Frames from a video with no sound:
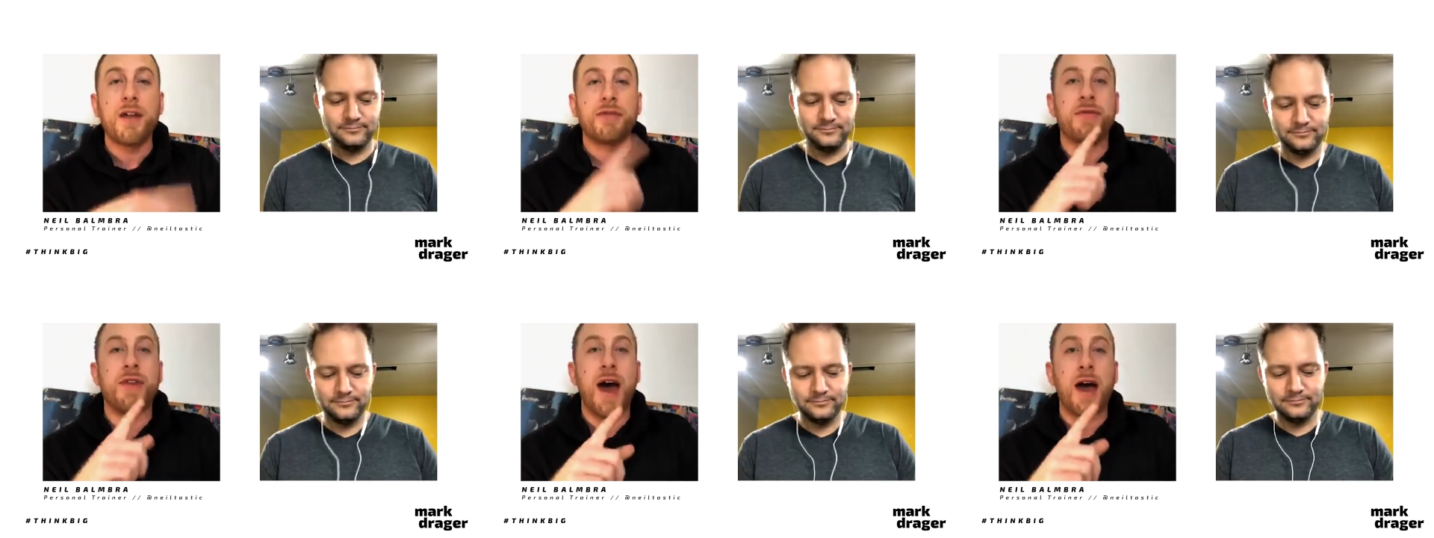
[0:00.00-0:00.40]

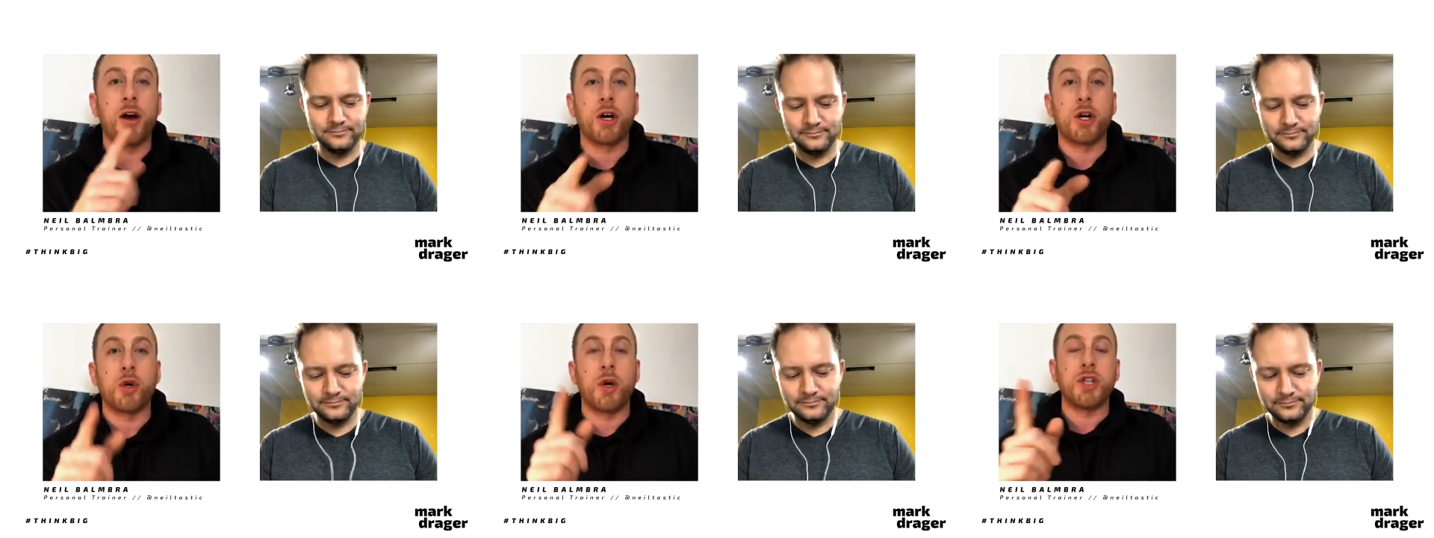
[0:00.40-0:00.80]
Speaker 1: that
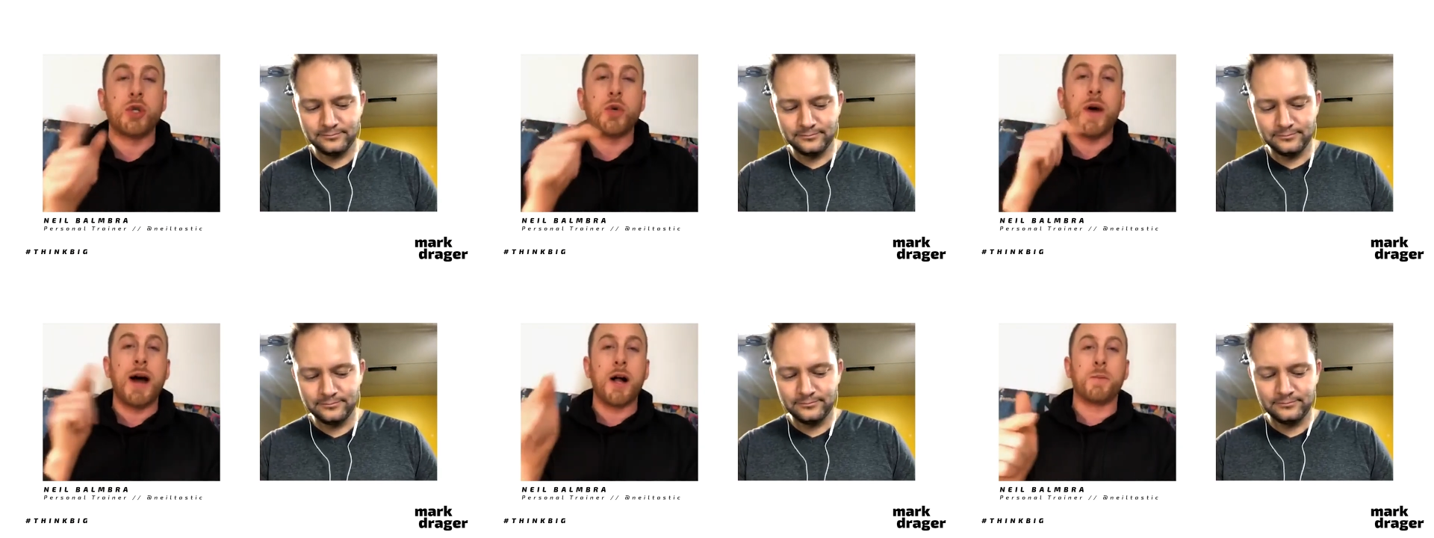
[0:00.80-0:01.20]
are going
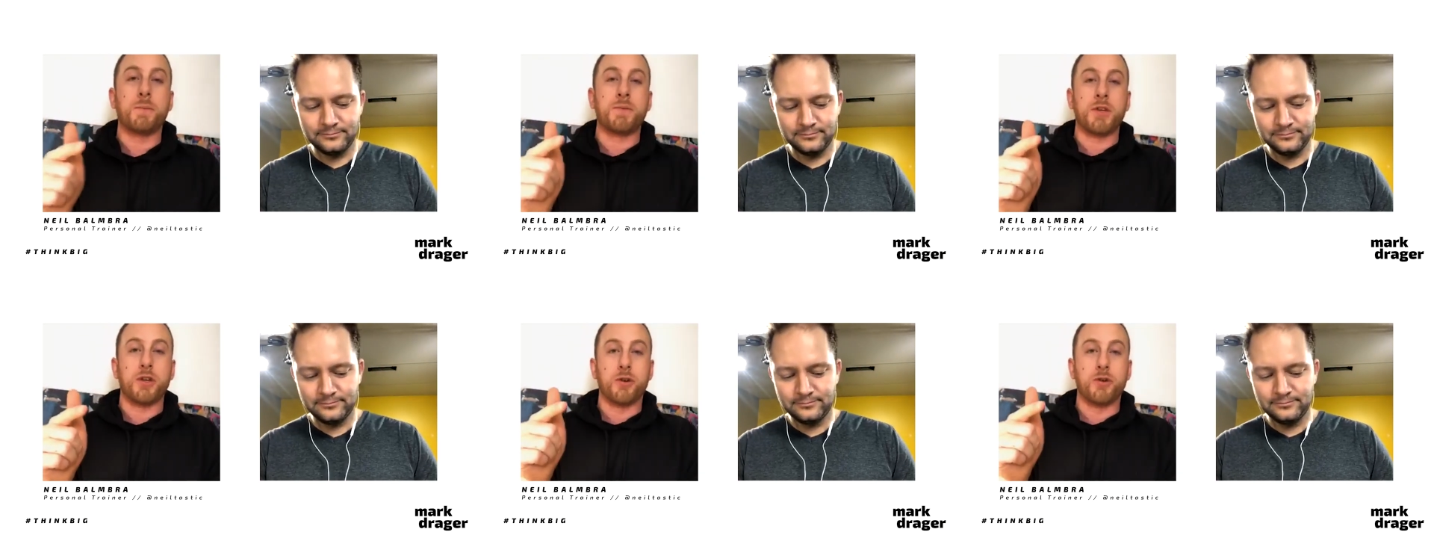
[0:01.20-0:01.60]
to help
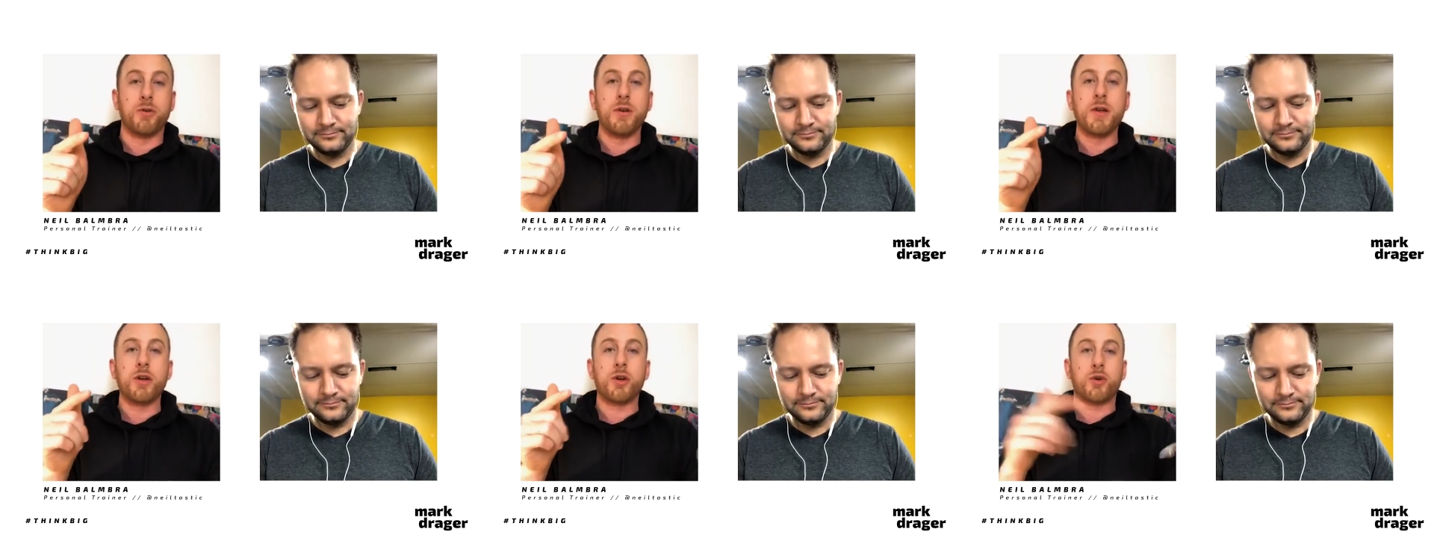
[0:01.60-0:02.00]
you
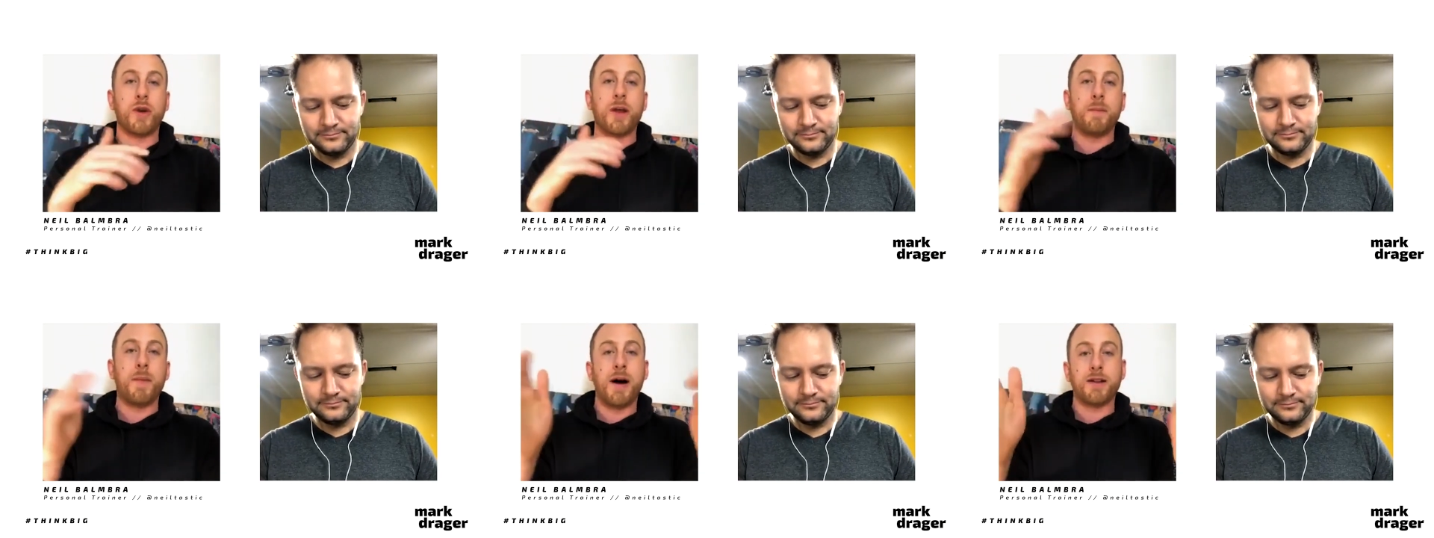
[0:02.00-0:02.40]

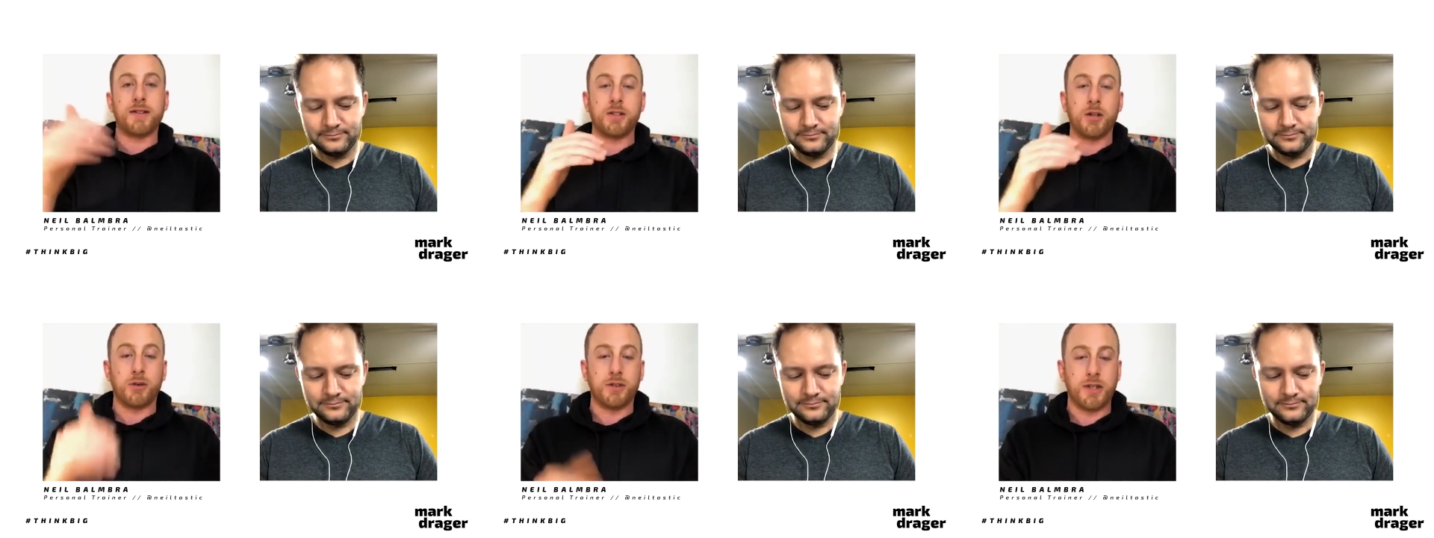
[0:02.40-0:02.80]
create
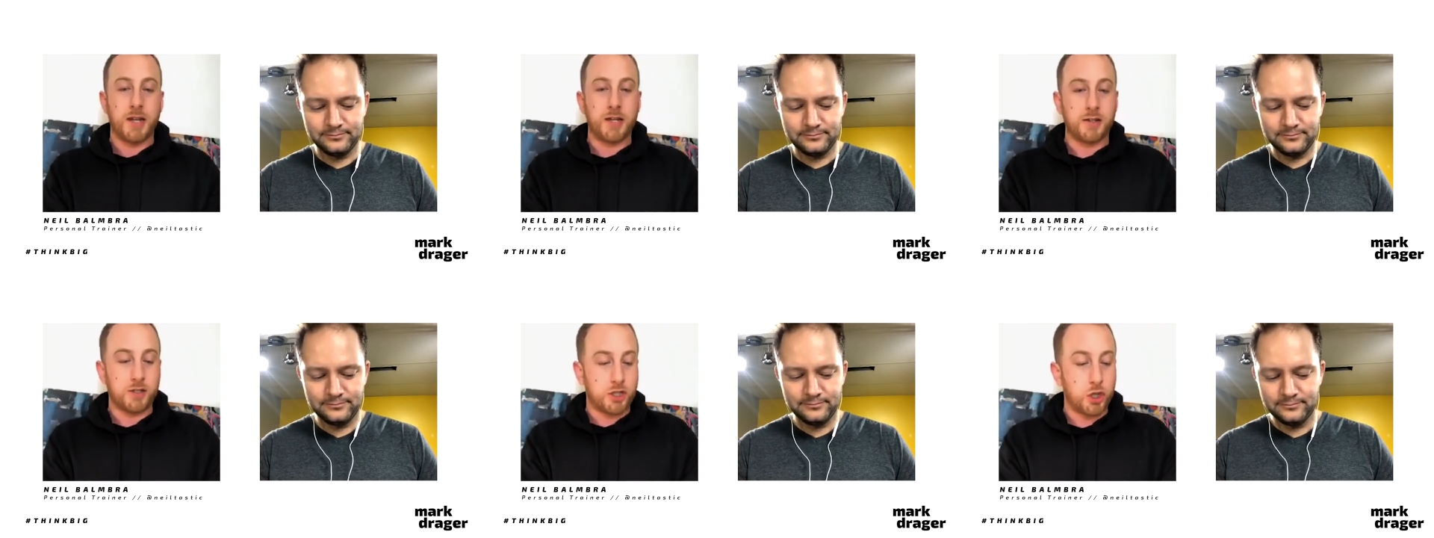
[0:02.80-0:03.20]
milestones
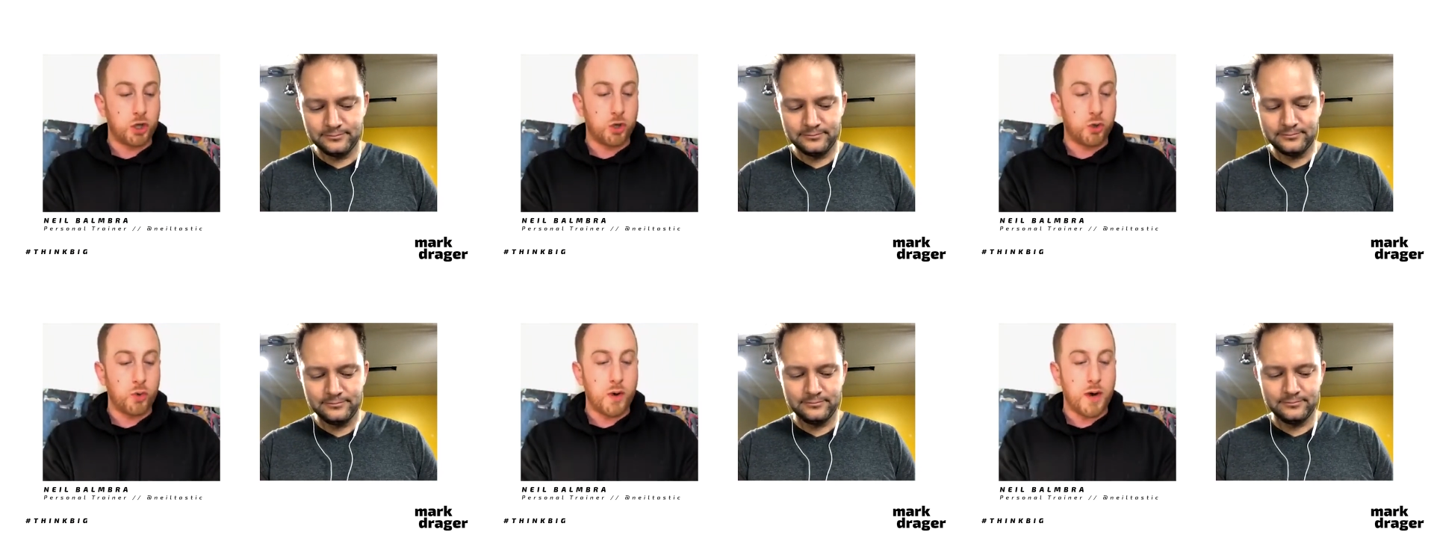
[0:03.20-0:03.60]

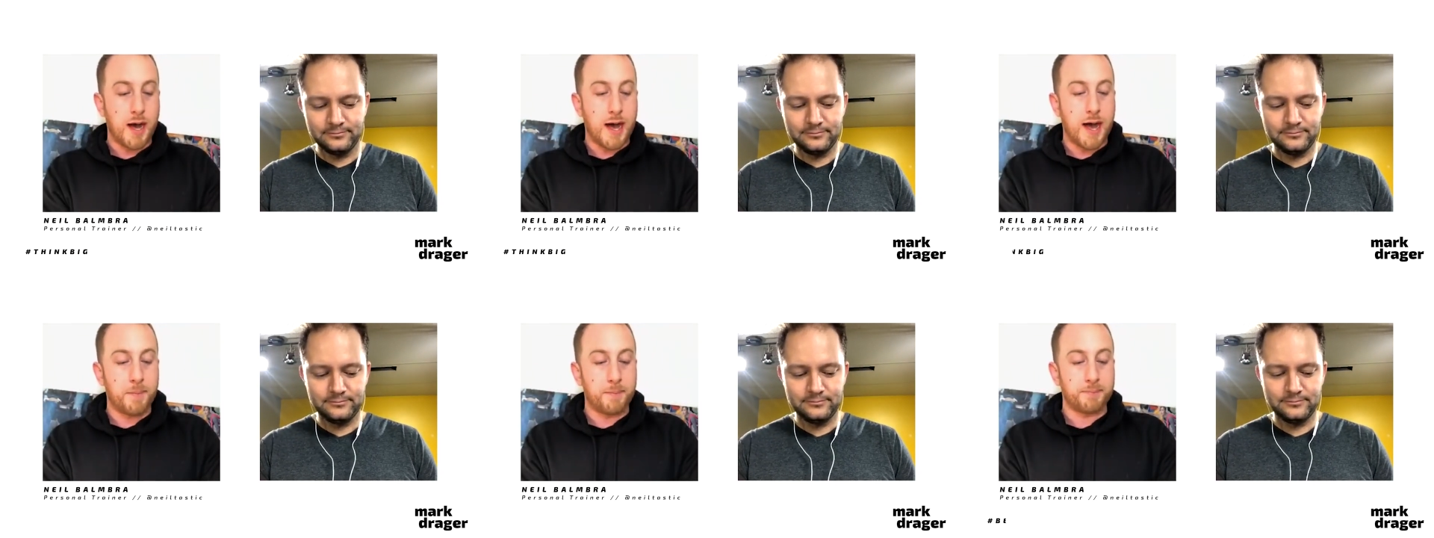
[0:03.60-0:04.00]
into
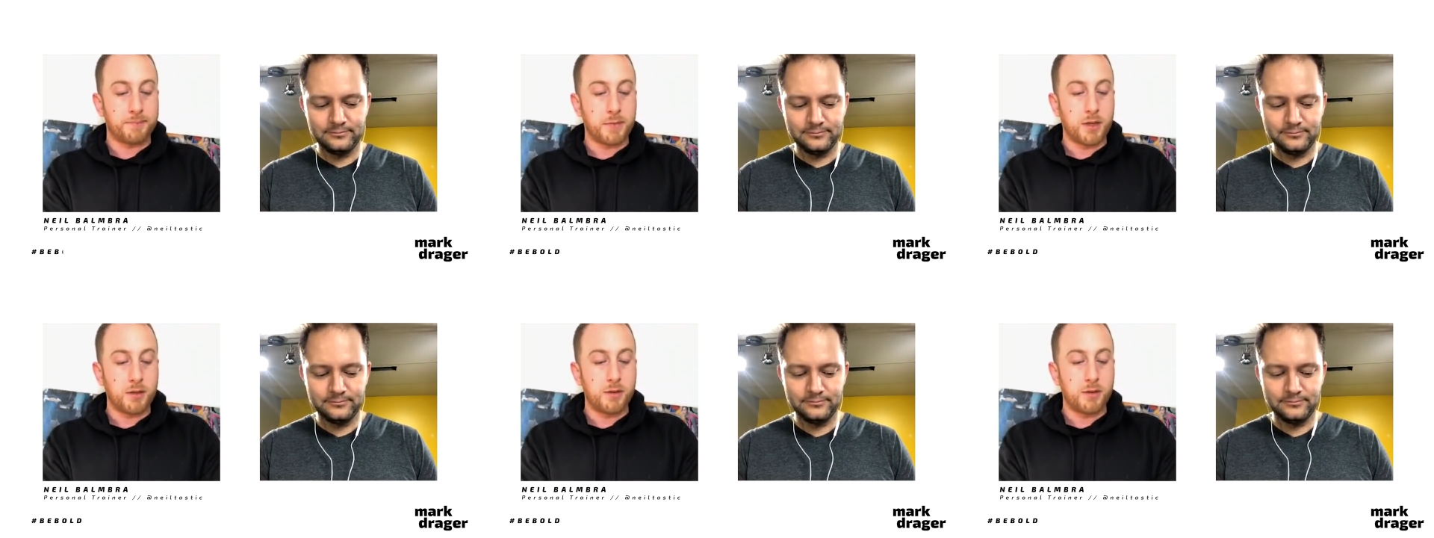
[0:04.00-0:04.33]
um,